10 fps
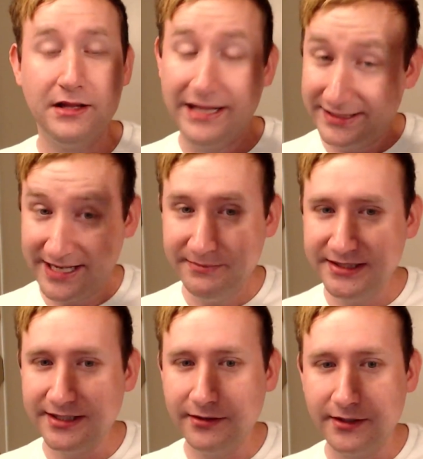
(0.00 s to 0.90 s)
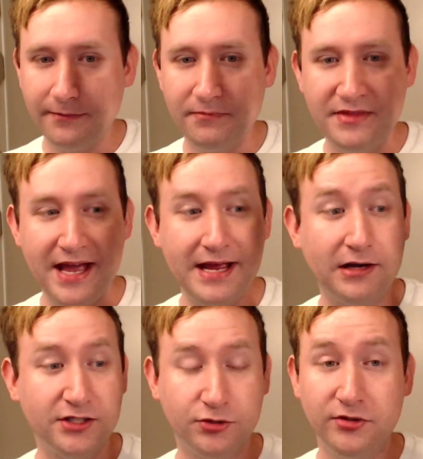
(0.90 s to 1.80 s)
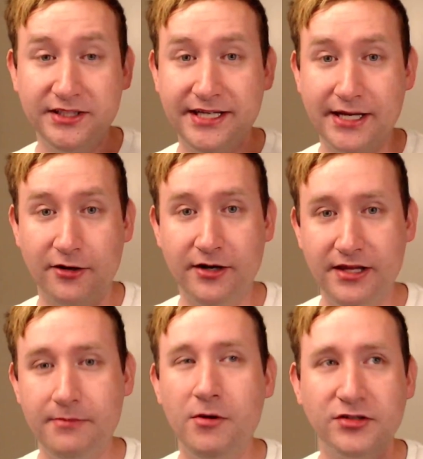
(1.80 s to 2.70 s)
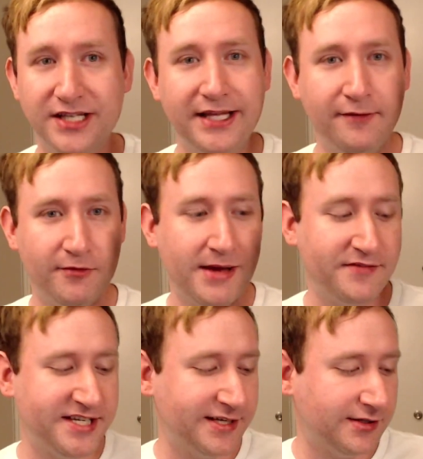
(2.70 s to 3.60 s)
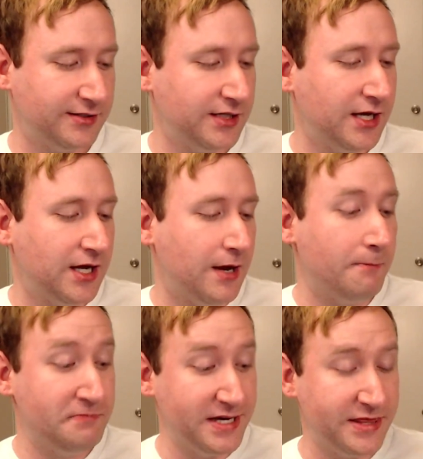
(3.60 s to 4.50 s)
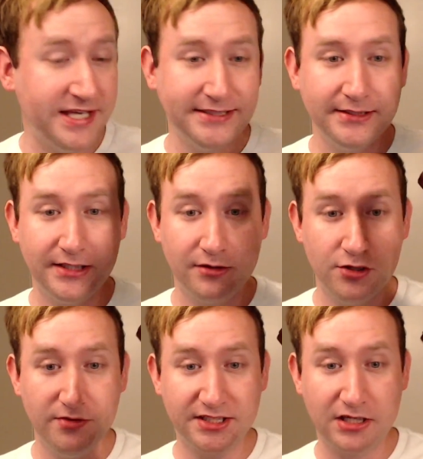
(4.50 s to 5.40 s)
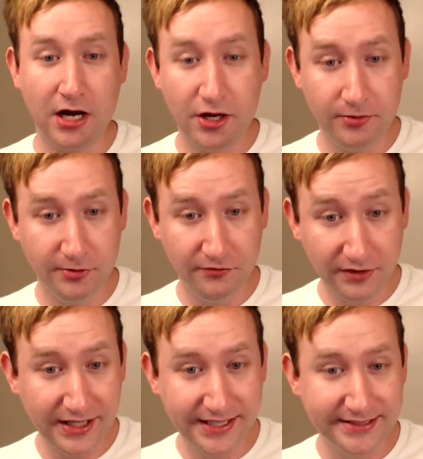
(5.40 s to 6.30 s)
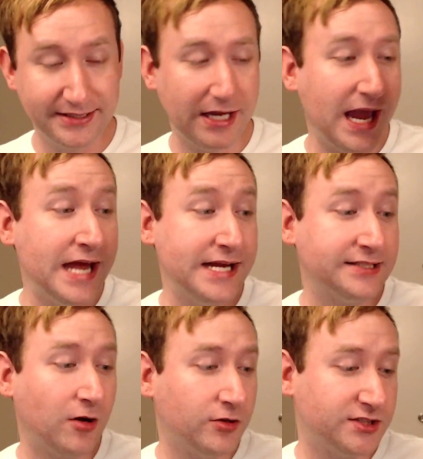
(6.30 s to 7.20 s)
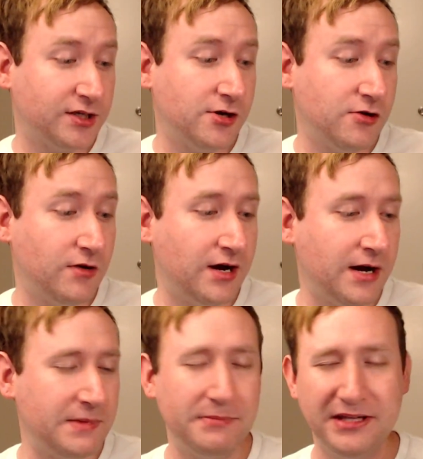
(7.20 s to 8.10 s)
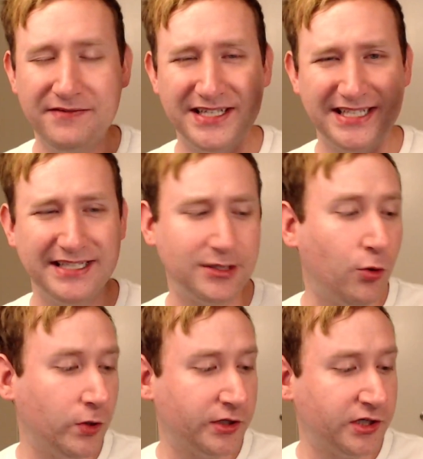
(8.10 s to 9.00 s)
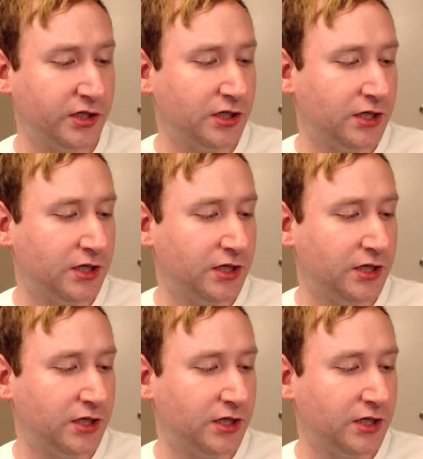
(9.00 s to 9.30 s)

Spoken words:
Same distiller. They are sourcing it currently, most likely from Heaven Hill. But this is their newest 100 proof release. It is also, I believe they said it's older.